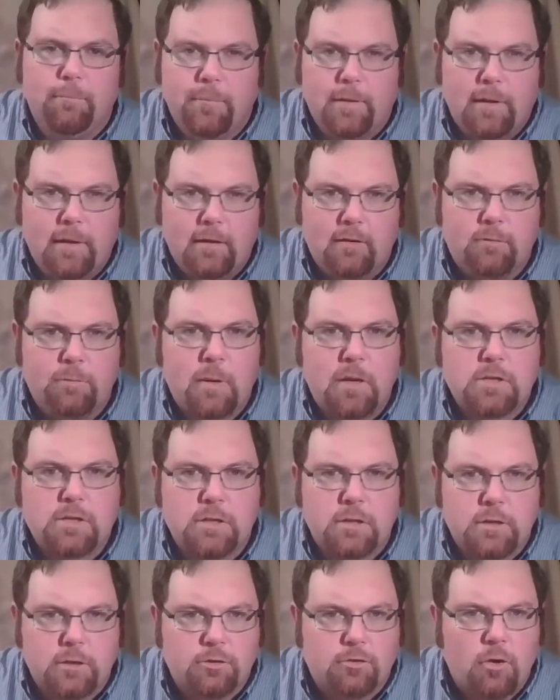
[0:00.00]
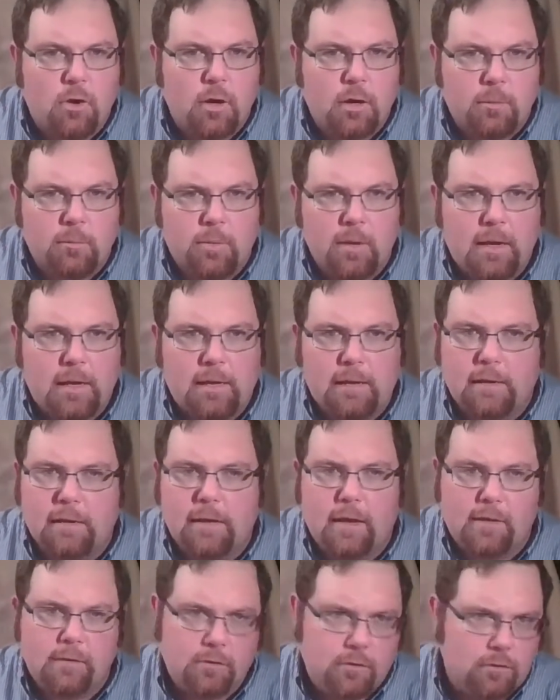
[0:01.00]
especially in a drawing and painting
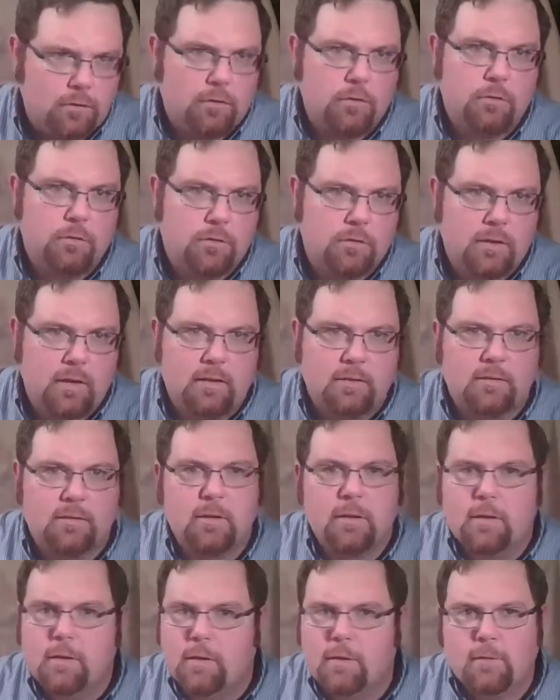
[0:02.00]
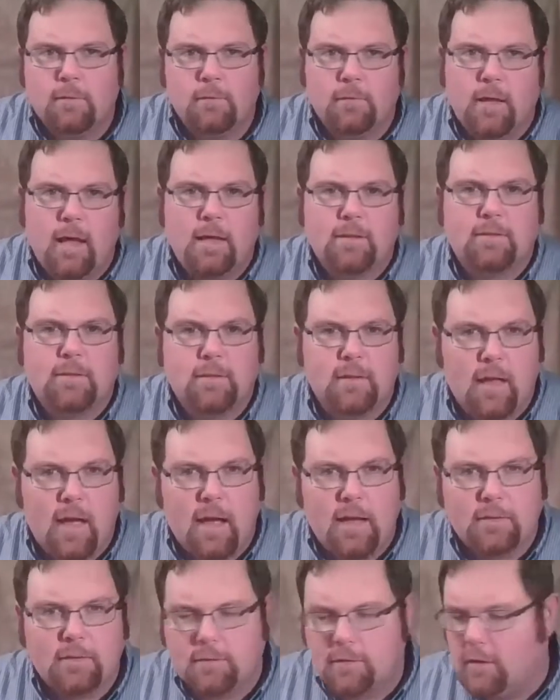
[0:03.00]
class, you'll use this lots and
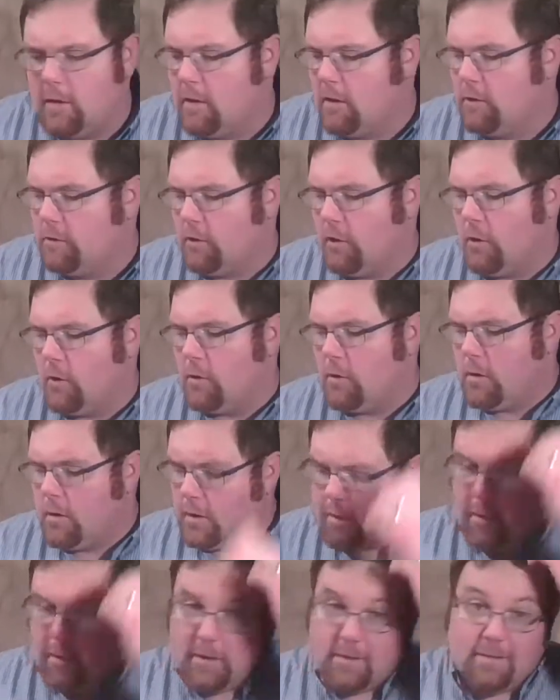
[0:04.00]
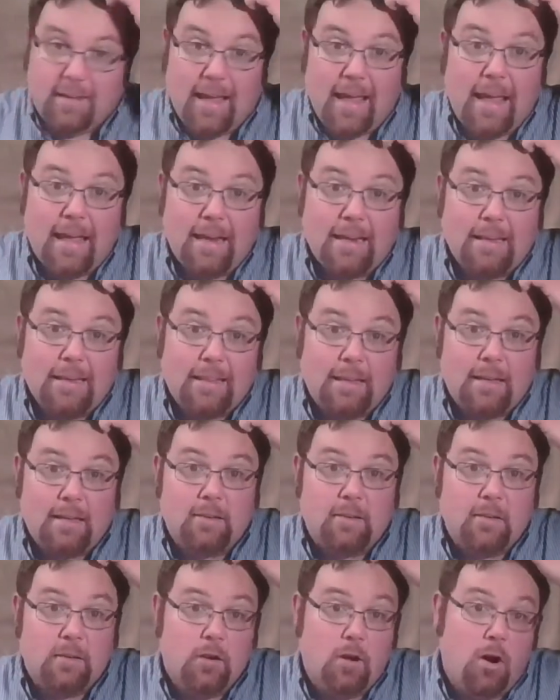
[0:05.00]
lots. So it's a handy thing
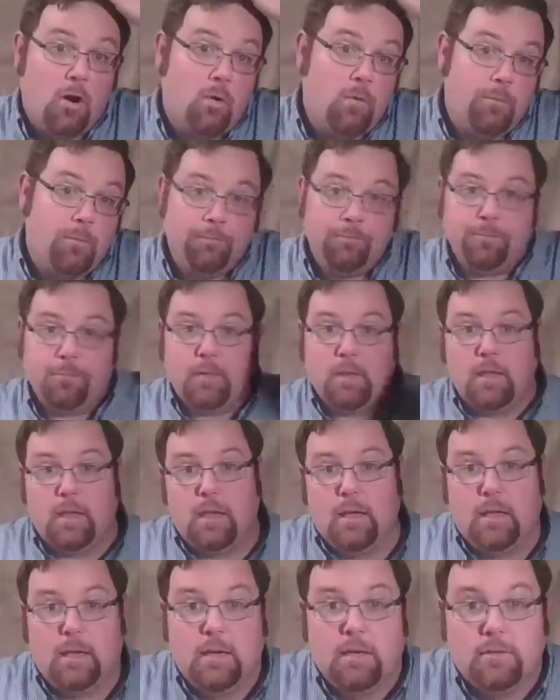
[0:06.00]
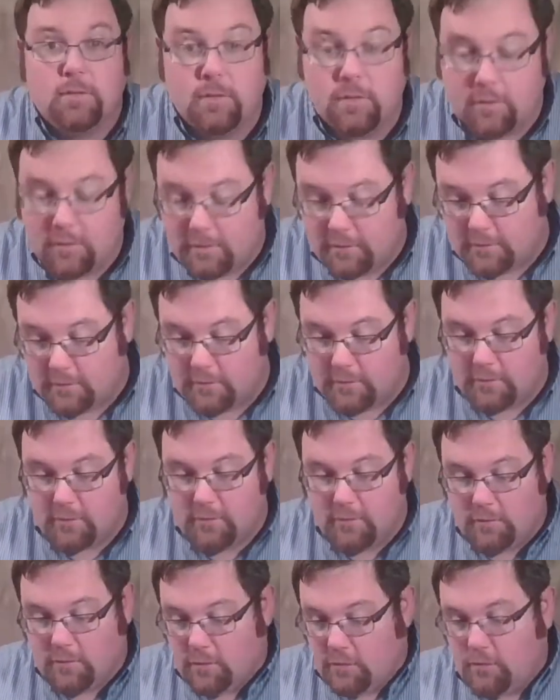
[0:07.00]
to know, and it's a
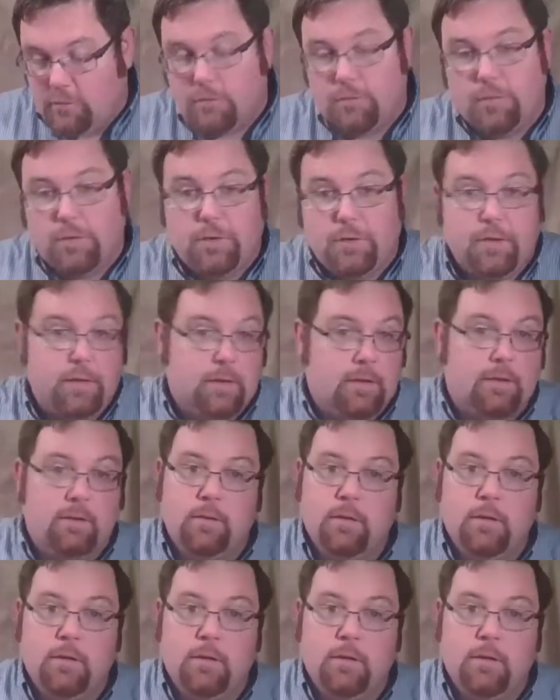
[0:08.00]
useful thing.